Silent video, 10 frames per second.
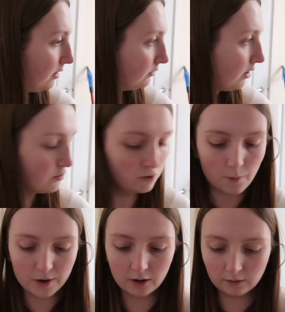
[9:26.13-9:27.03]
So
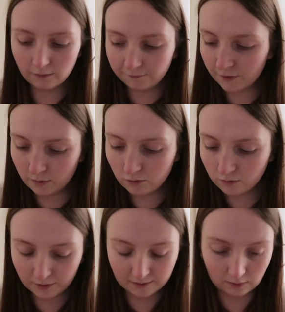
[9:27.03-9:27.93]
going on to
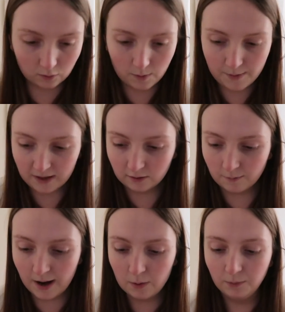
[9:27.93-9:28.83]
food, because that's all we picked
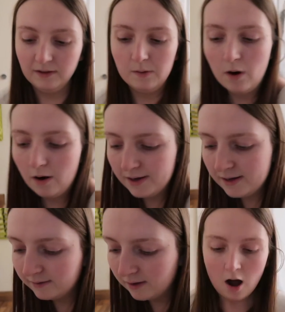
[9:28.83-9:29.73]
up housey
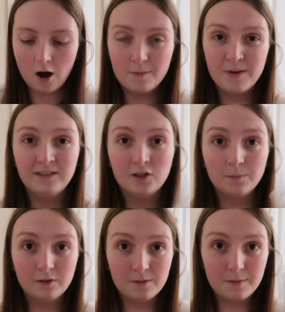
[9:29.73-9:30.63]
wise, I picked
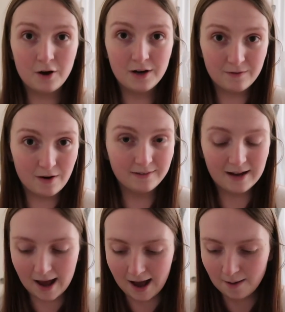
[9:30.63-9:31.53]
up some honey roast
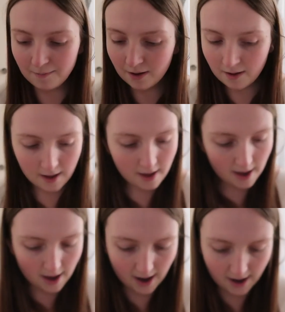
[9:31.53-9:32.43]
ham,
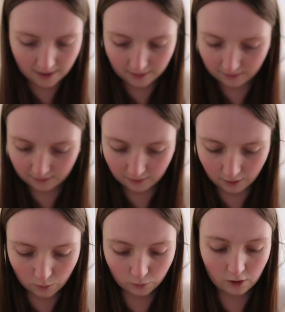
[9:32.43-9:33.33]
and
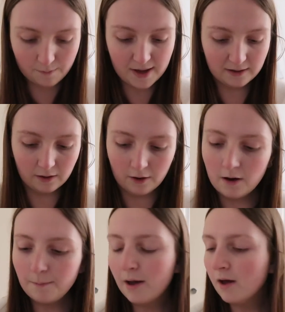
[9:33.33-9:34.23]
I also picked
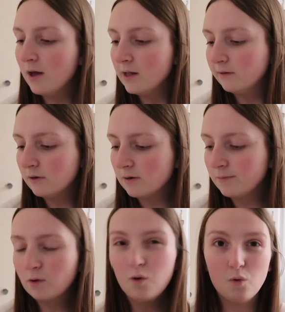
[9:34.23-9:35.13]
up
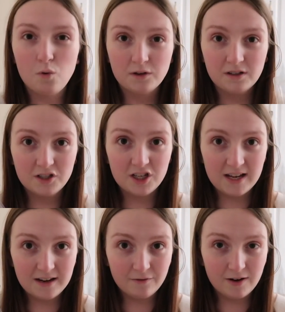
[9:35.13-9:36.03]
some corn
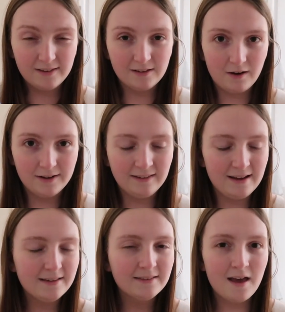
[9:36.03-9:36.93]
chicken free
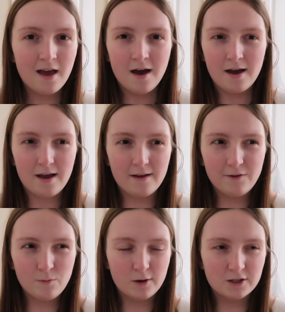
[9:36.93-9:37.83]
slices. If
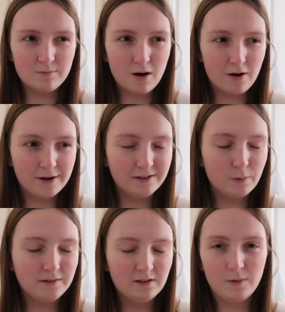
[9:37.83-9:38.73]
you've watched my
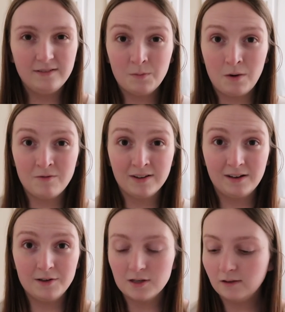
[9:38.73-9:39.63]
2021
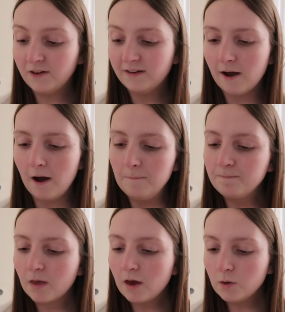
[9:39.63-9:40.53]
resolutions video,
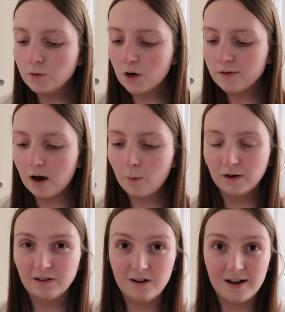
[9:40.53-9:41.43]
you'll know that I
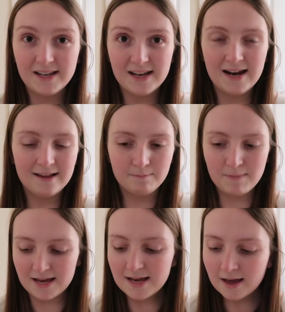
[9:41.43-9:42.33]
want to start eating less
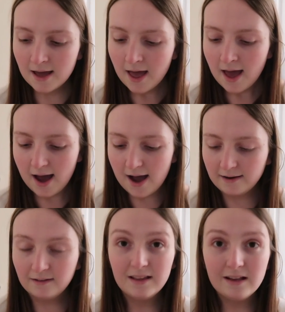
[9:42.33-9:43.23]
meat.
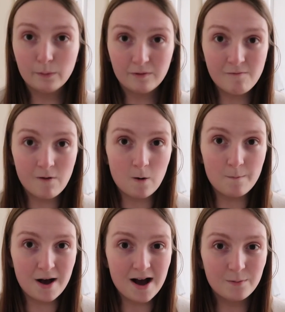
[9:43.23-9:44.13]
And these were on
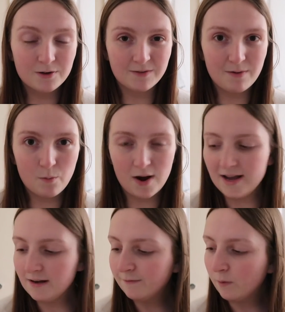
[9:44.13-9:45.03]
rollback, which I've been
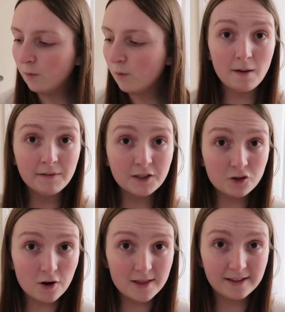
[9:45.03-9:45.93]
waiting for. I'm going to
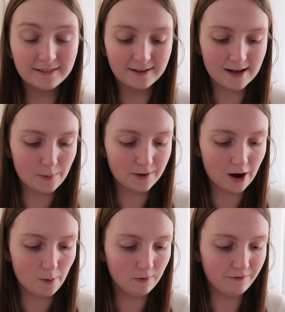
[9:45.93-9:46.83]
try these to see how I
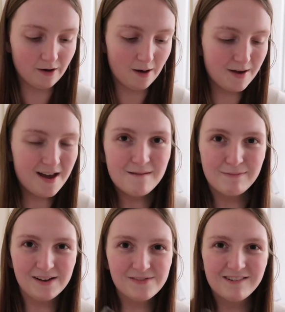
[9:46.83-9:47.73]
get on with them.
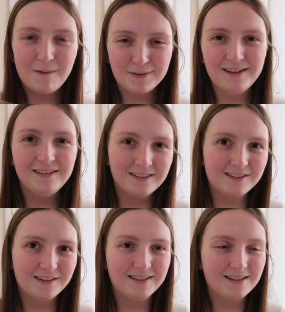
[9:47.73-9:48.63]
But if they're absolutely
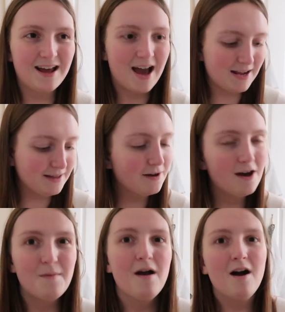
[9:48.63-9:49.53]
disgusting and I hate
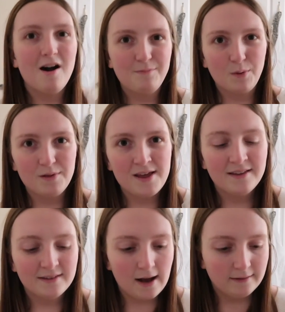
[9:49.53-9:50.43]
them, I've bought
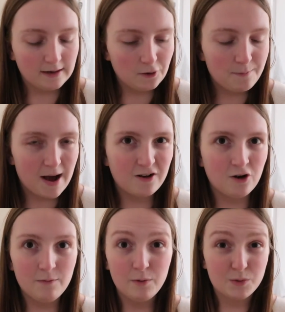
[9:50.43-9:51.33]
this as a little
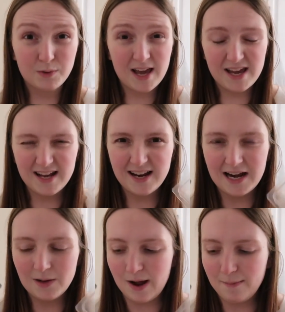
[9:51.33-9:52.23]
backup, which will get eaten
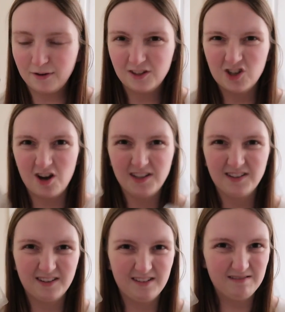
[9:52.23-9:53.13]
anyway because Charlie
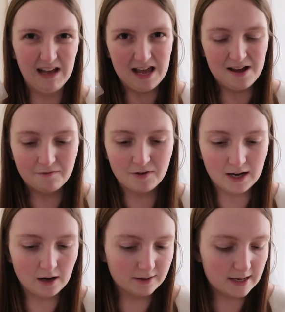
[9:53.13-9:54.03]
doesn't
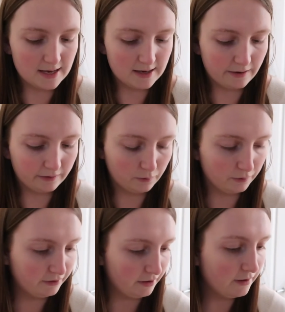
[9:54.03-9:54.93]
really like eating this sort
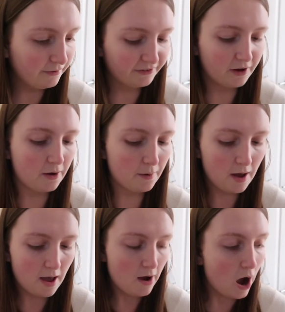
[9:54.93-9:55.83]
of stuff. So
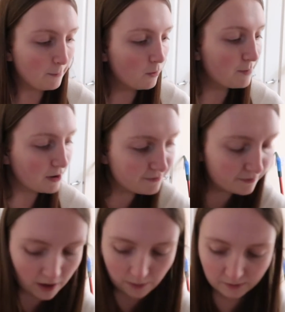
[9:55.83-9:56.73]
I bought both
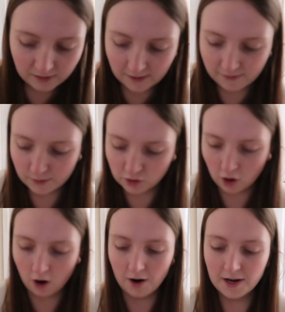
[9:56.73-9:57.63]
of those to give them a
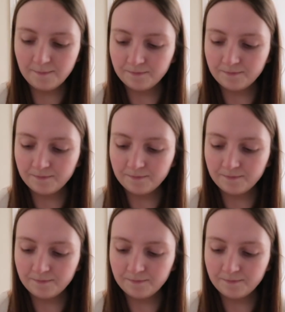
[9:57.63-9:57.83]
try.